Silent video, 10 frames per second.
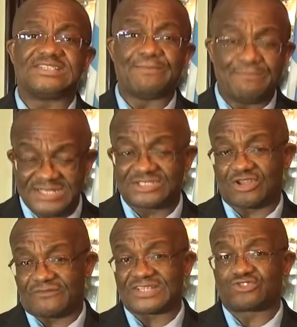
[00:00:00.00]
the midst
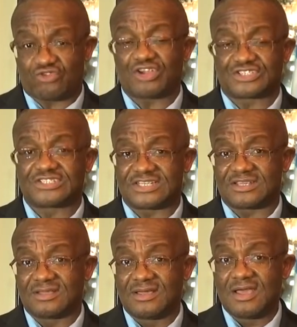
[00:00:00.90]
of atrocity,
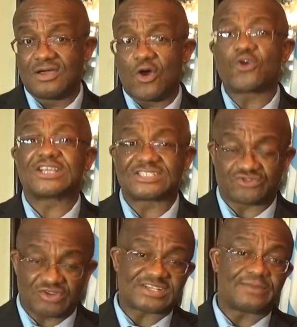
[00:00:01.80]

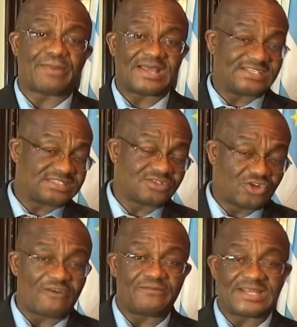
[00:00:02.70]
orchestrated by this
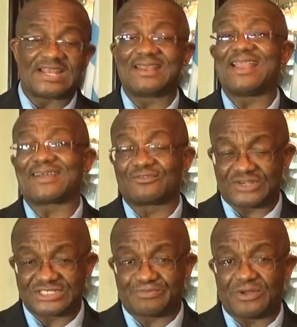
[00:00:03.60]
government that lack
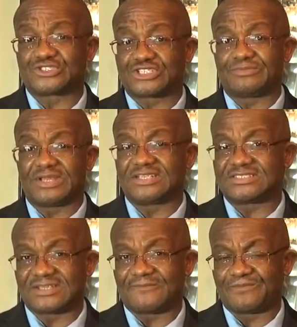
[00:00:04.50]

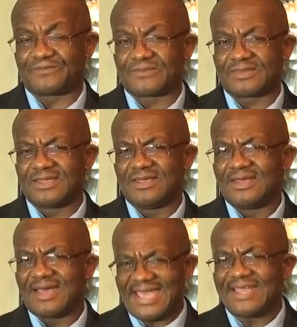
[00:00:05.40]
responsibility.
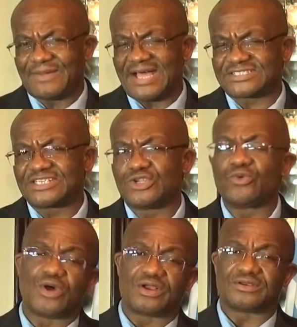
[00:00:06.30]
I am asking the
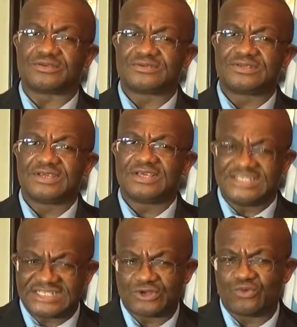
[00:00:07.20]
world,
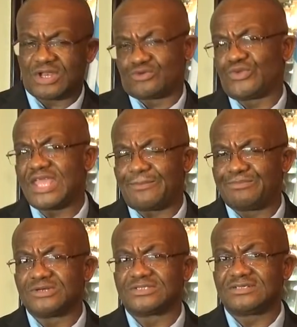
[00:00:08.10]
is that the world we are
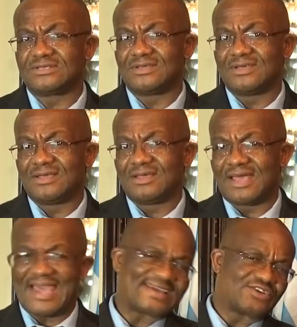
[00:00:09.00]
building?
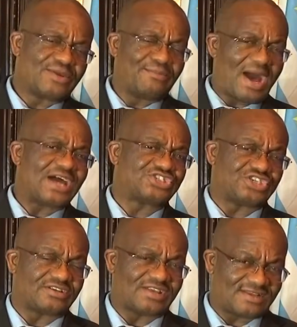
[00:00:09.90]
I could
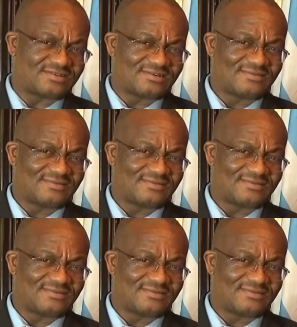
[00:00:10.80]
imagine that